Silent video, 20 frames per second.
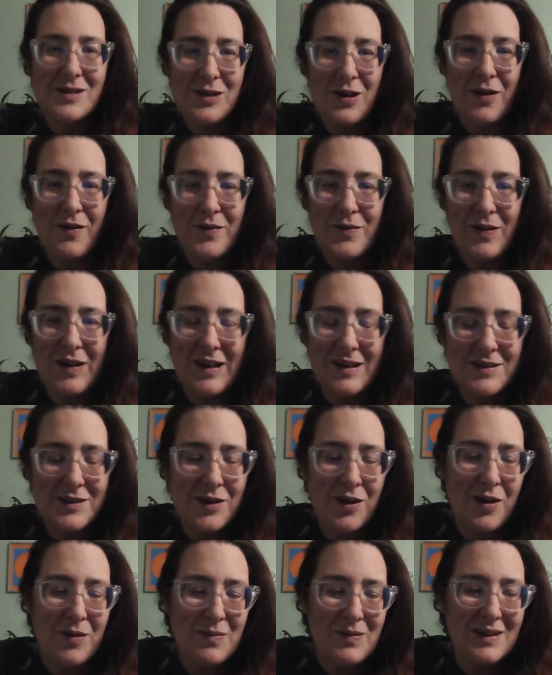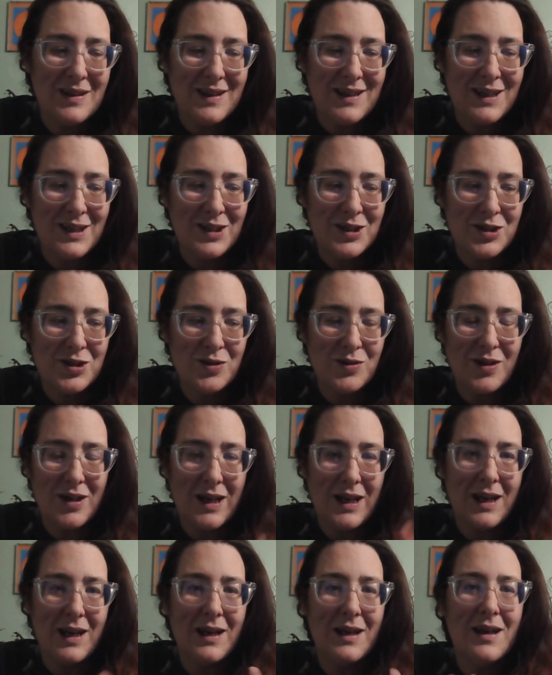software. So I'm really
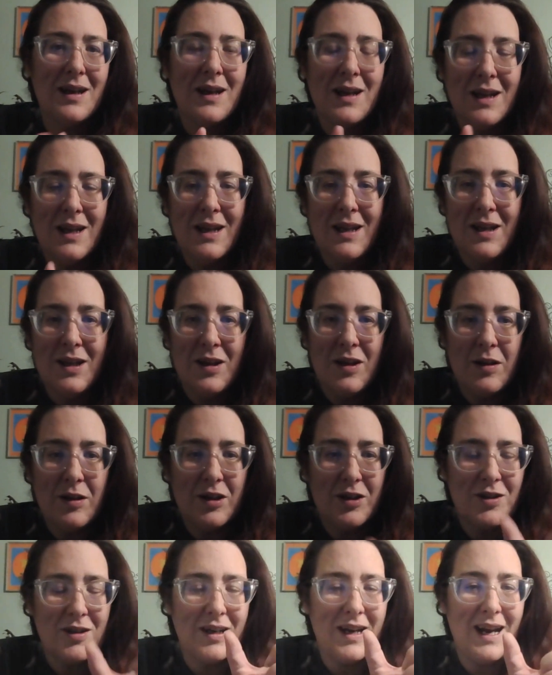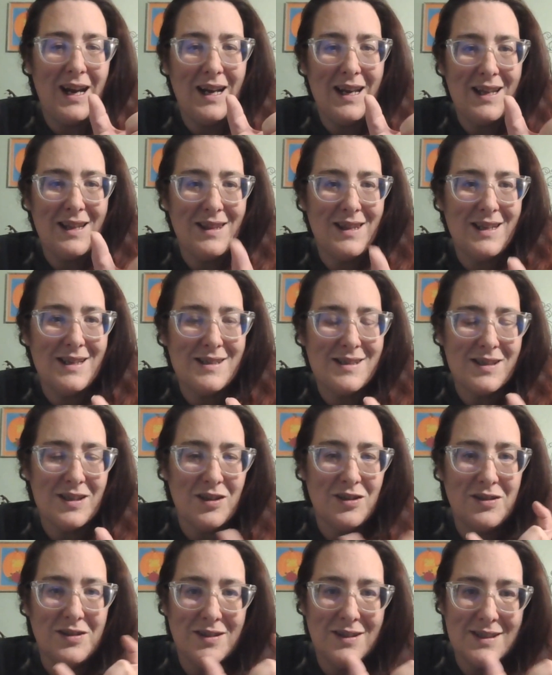enjoying creating these
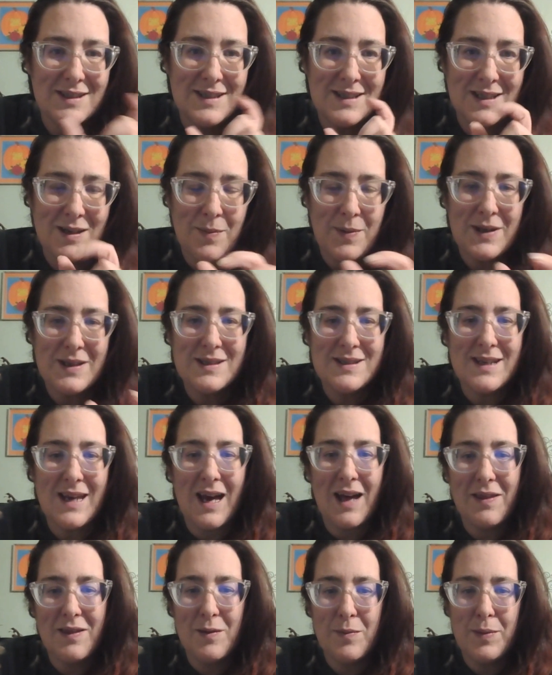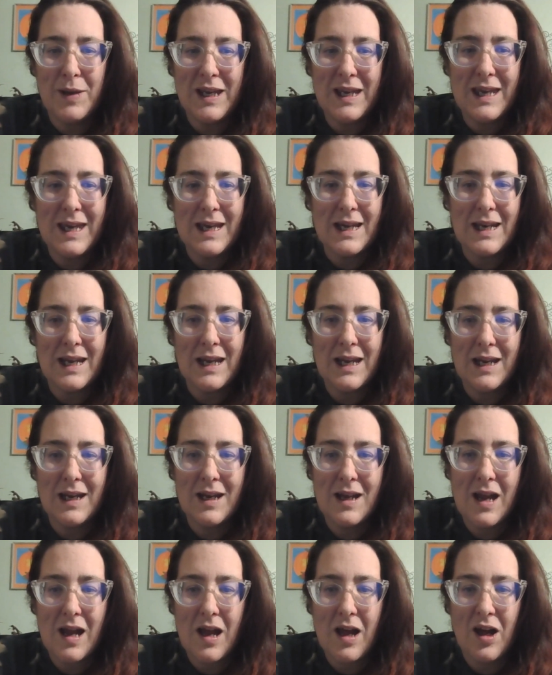little snippets at the
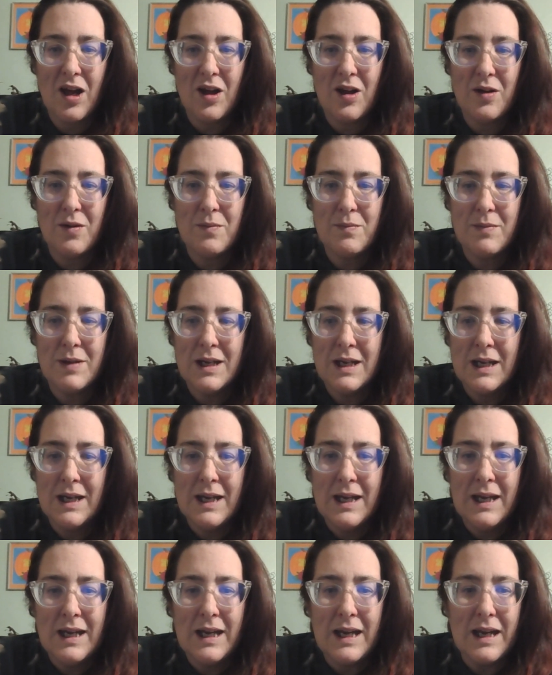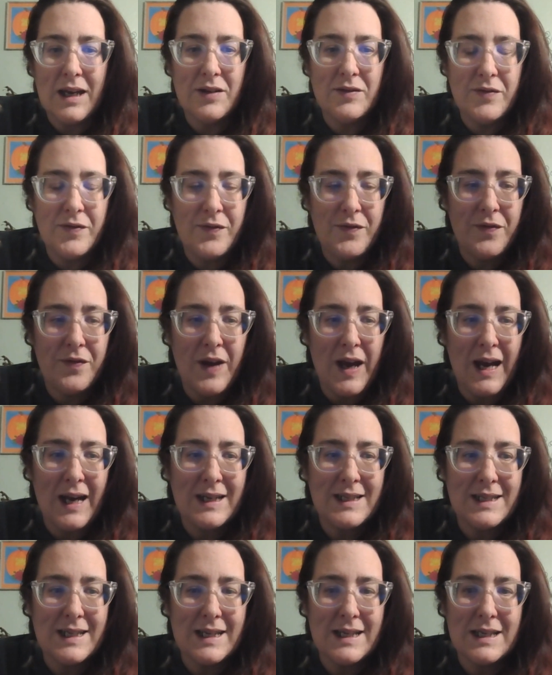beginning. Um, in
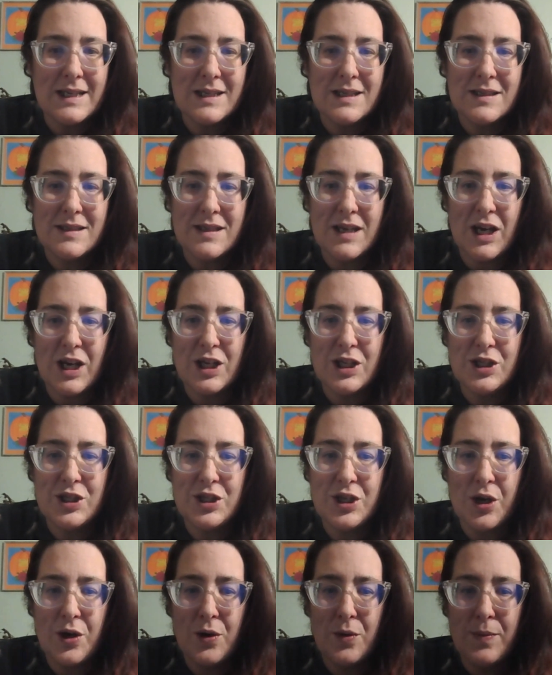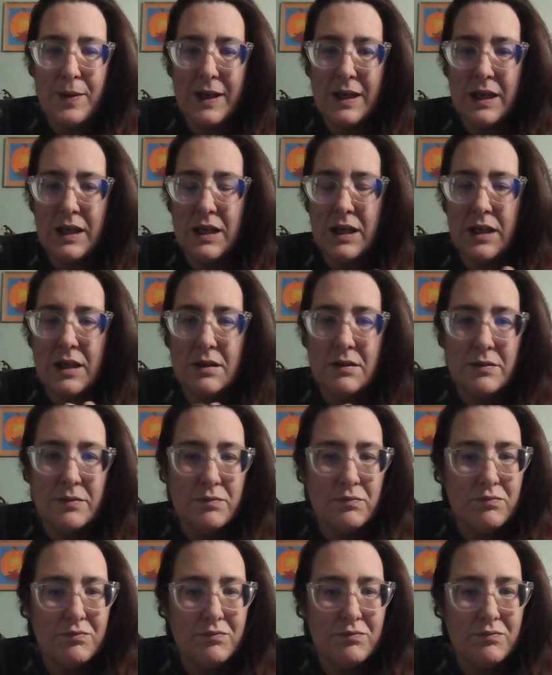fact, it is Adobe